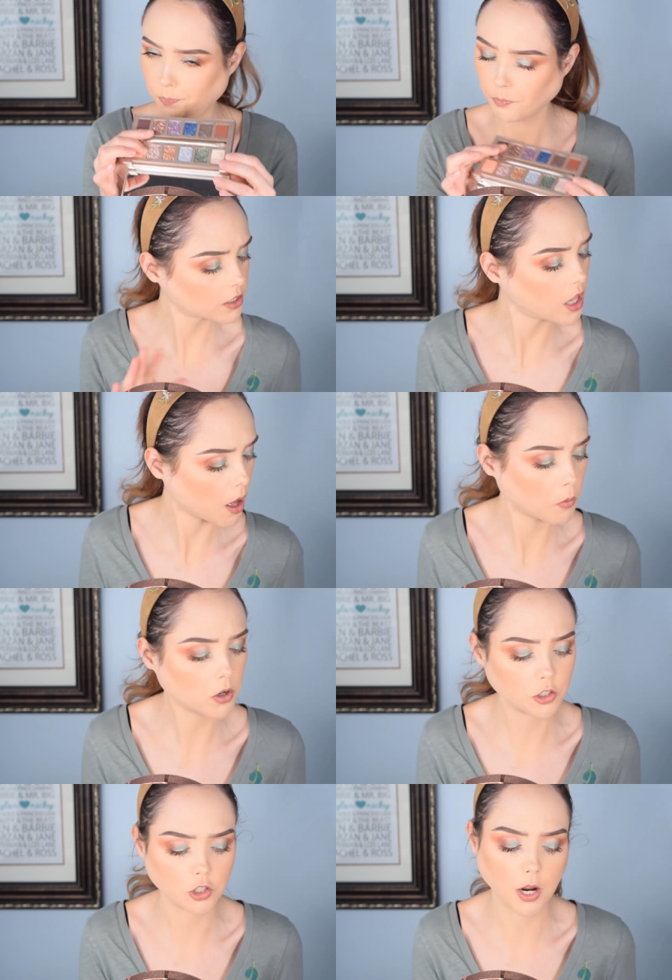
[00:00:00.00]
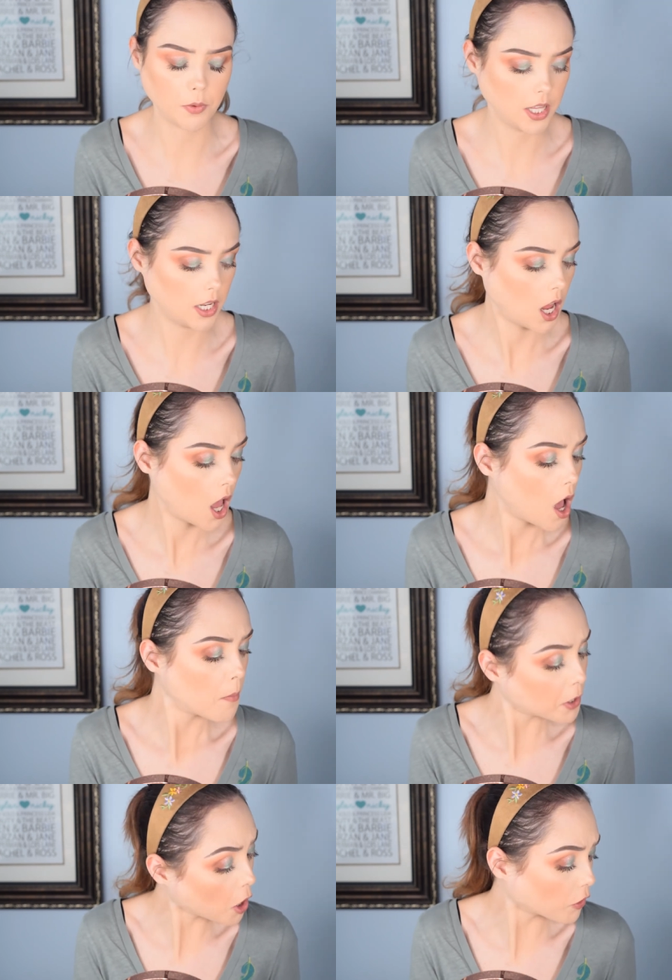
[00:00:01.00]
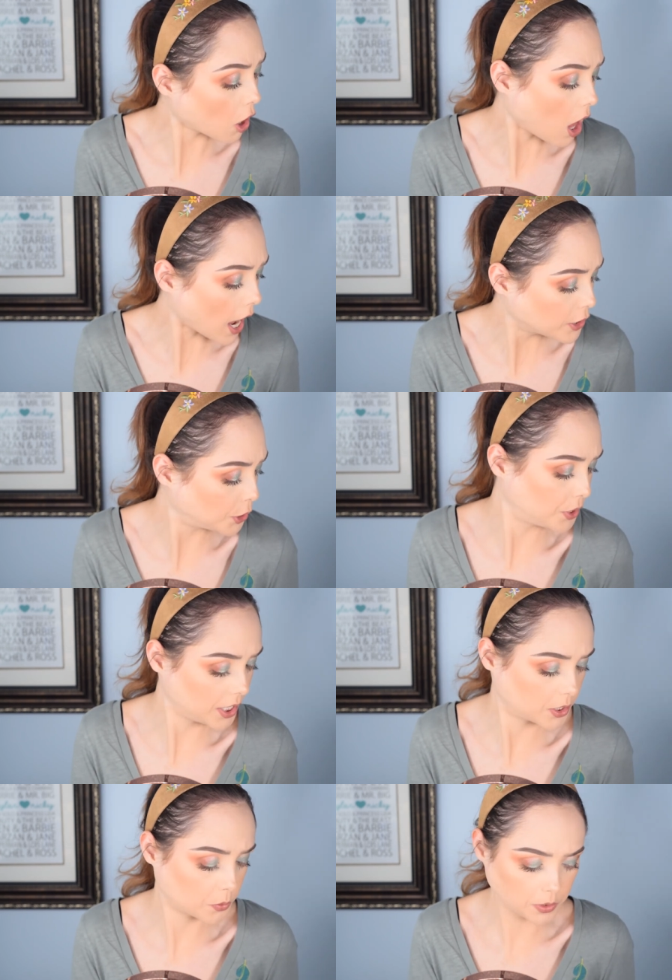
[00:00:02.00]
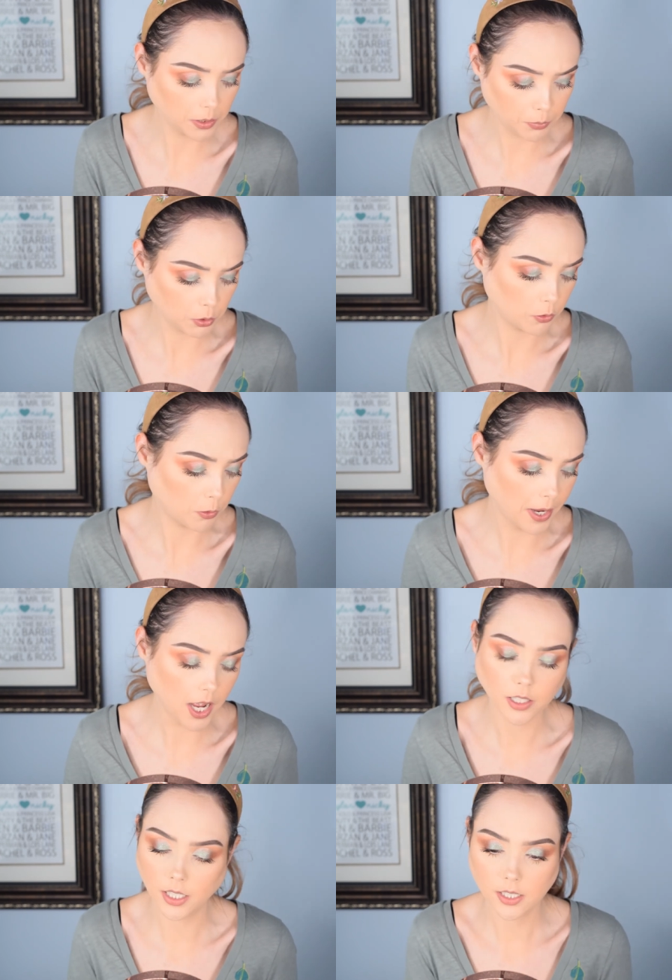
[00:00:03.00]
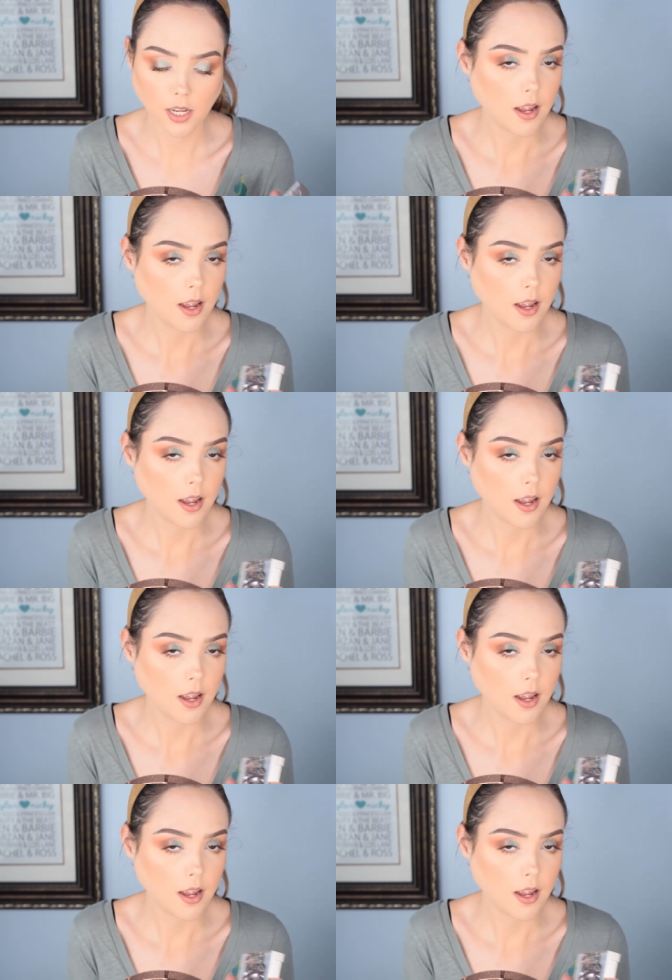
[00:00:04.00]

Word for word: There's a lot more to try with it, but overall, I do think it's a really beautiful palette.